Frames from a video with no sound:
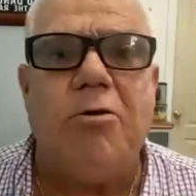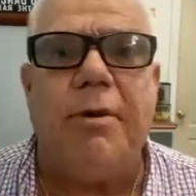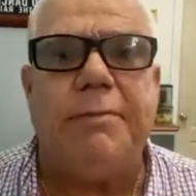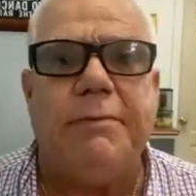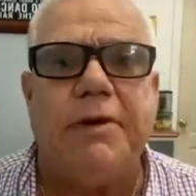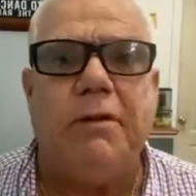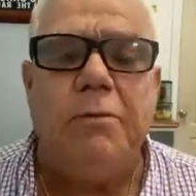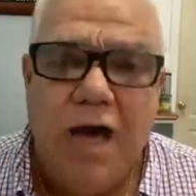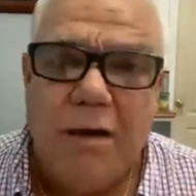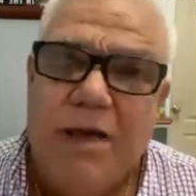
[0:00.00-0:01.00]
the aroma,
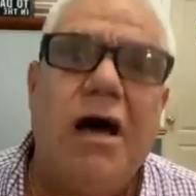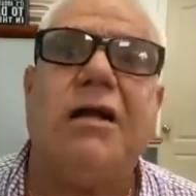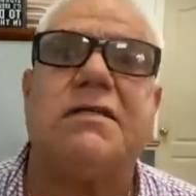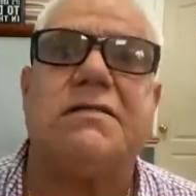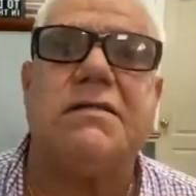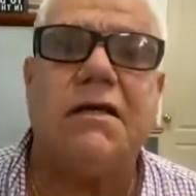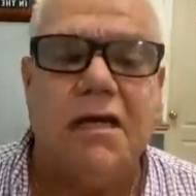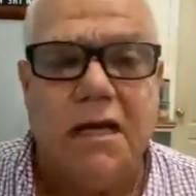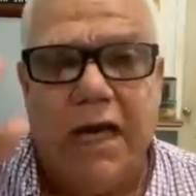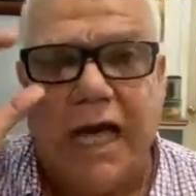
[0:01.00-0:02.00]
people. We got to be honest.
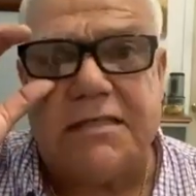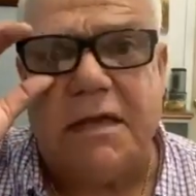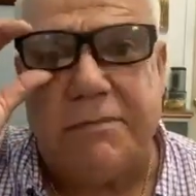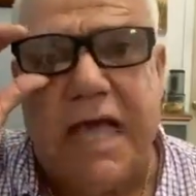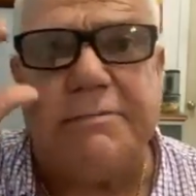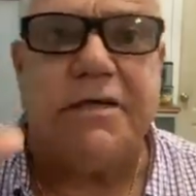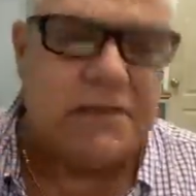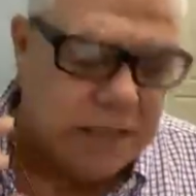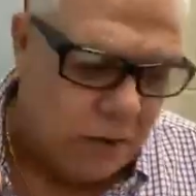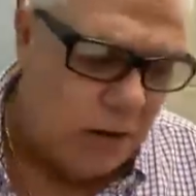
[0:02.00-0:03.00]
And sometimes
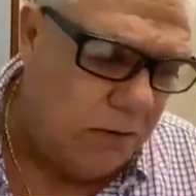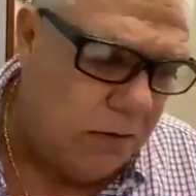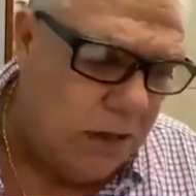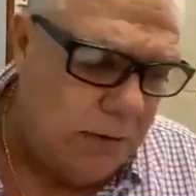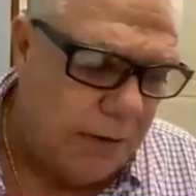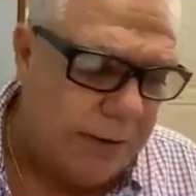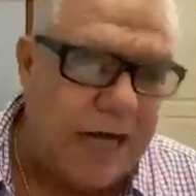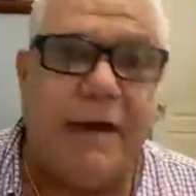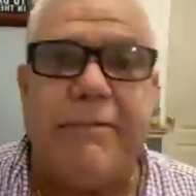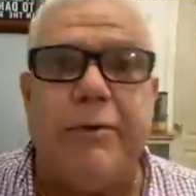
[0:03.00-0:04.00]
they're going to say, oh,
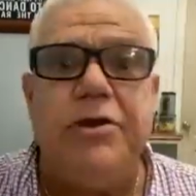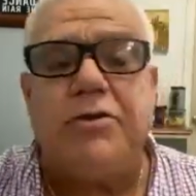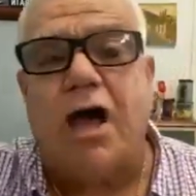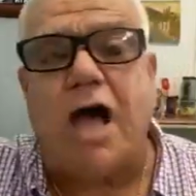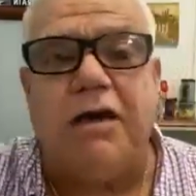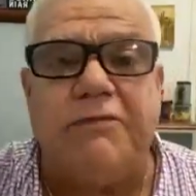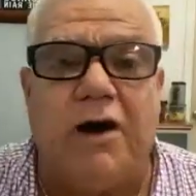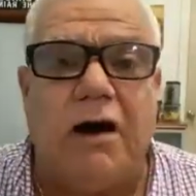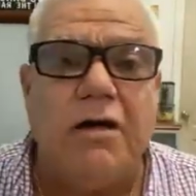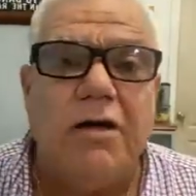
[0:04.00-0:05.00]
Babangamba, what are you talking
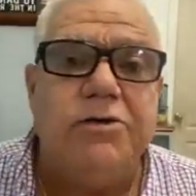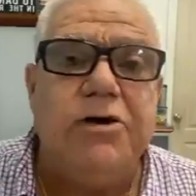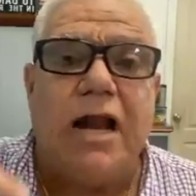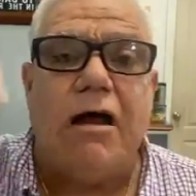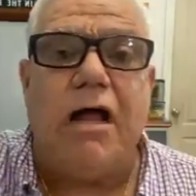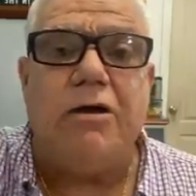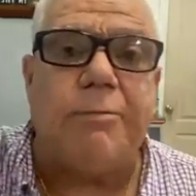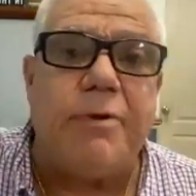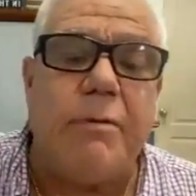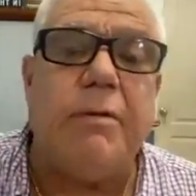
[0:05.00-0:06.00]
for? You had all
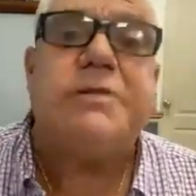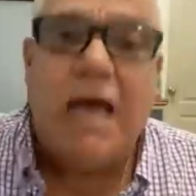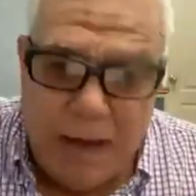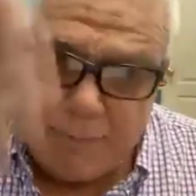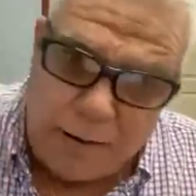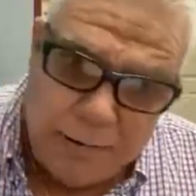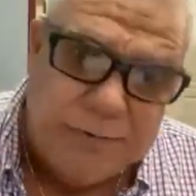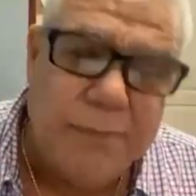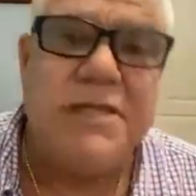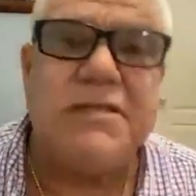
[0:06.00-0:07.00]
your problems. And my
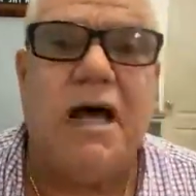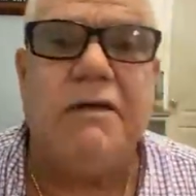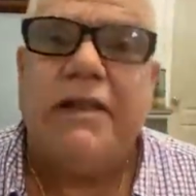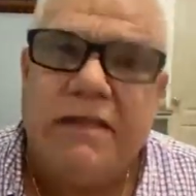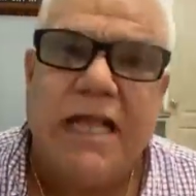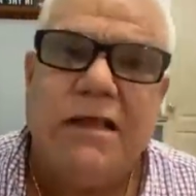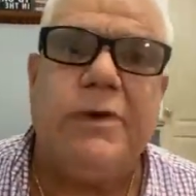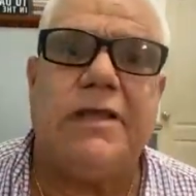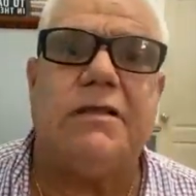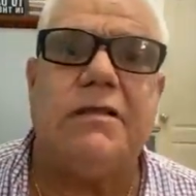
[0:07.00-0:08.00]
problems will be solved and
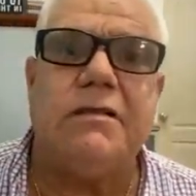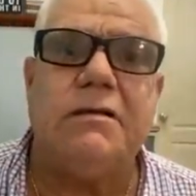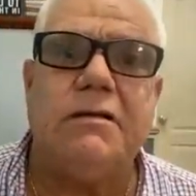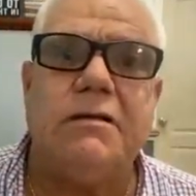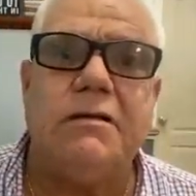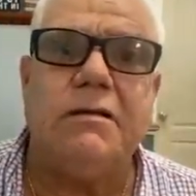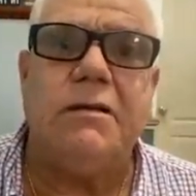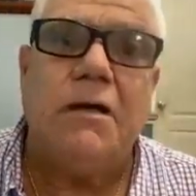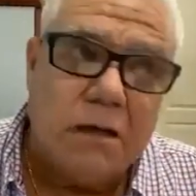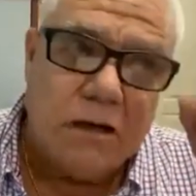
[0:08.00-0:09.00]
dealt with.
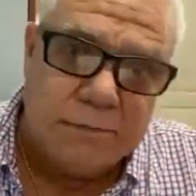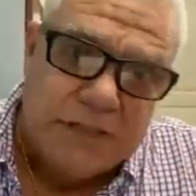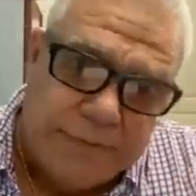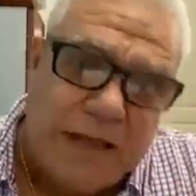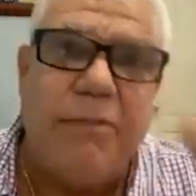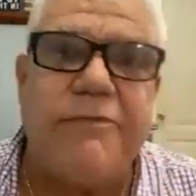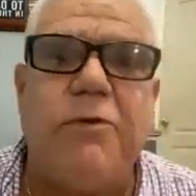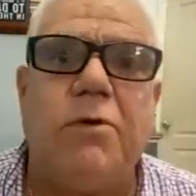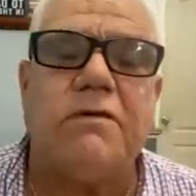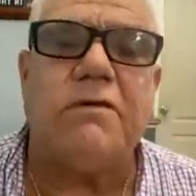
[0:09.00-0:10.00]
Come September
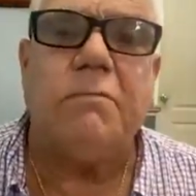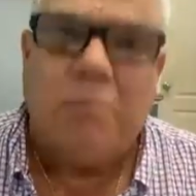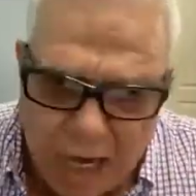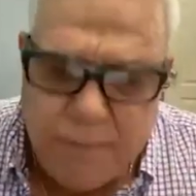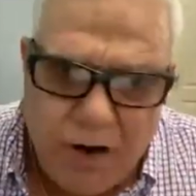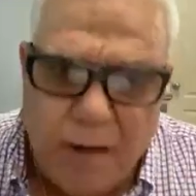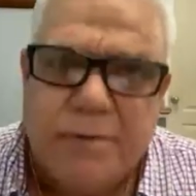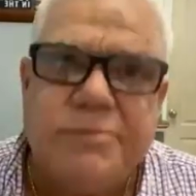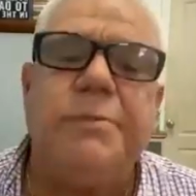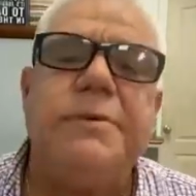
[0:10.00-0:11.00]
4th, my
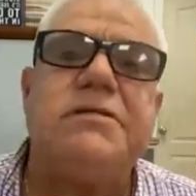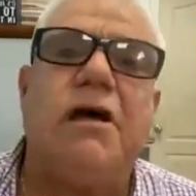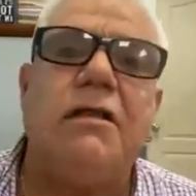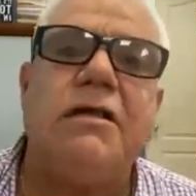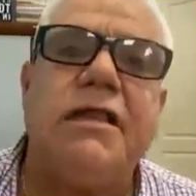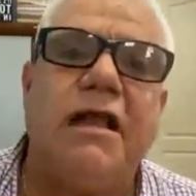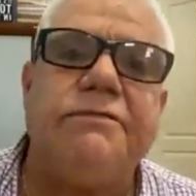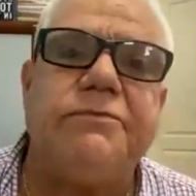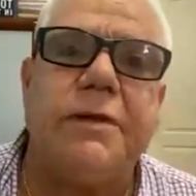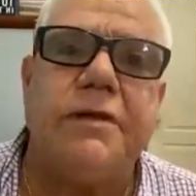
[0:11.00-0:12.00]
problems will be solved and
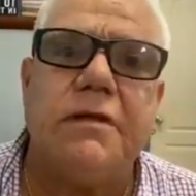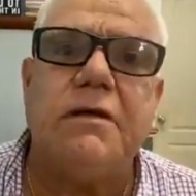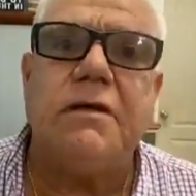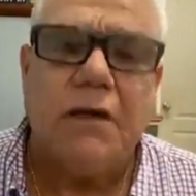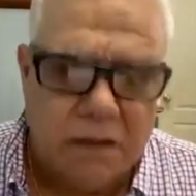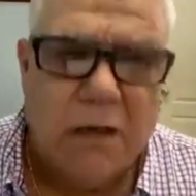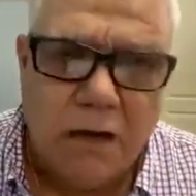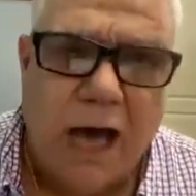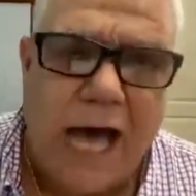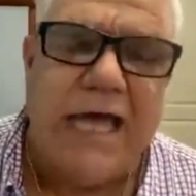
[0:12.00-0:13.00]
dealt with.
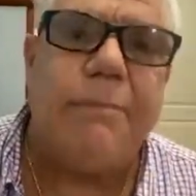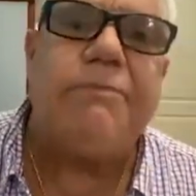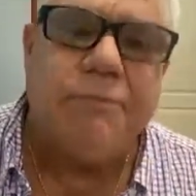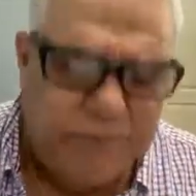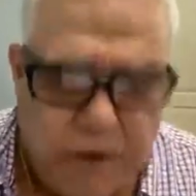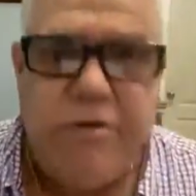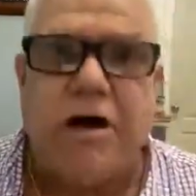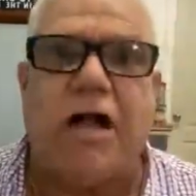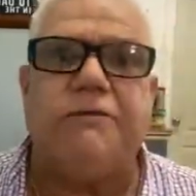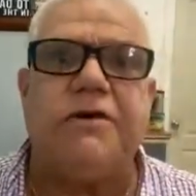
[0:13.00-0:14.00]
I am
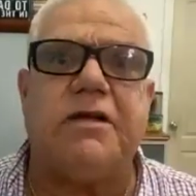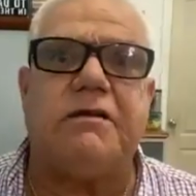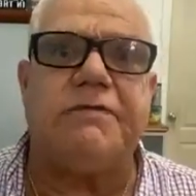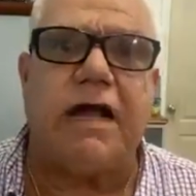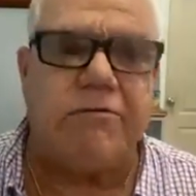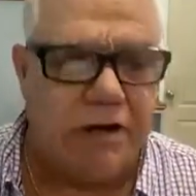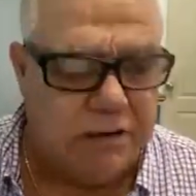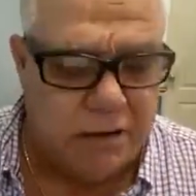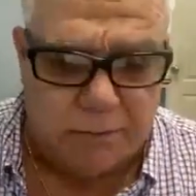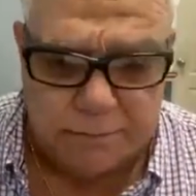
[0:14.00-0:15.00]
very confident of that
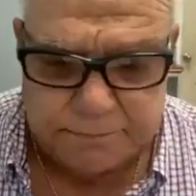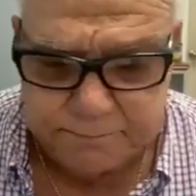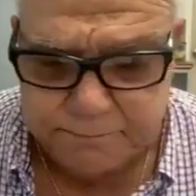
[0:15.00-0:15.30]
right now.